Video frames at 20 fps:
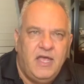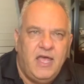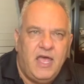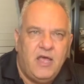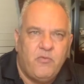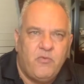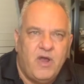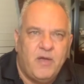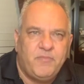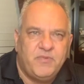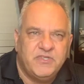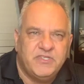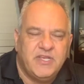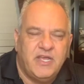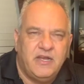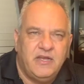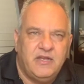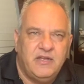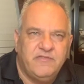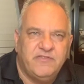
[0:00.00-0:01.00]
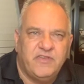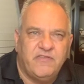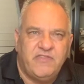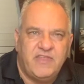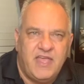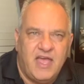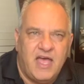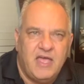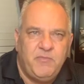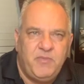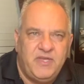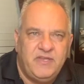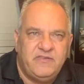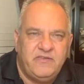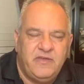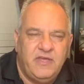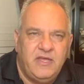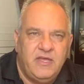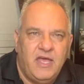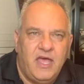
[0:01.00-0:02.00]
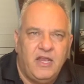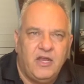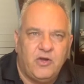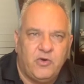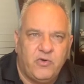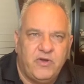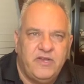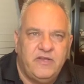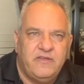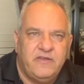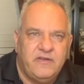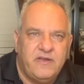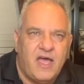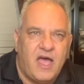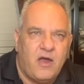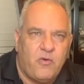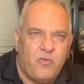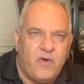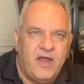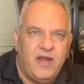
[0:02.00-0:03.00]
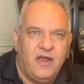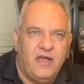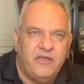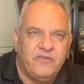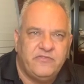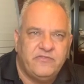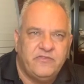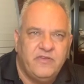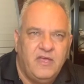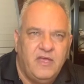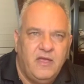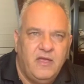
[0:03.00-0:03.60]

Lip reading: and representatives of the IBT and agreed to not raid us,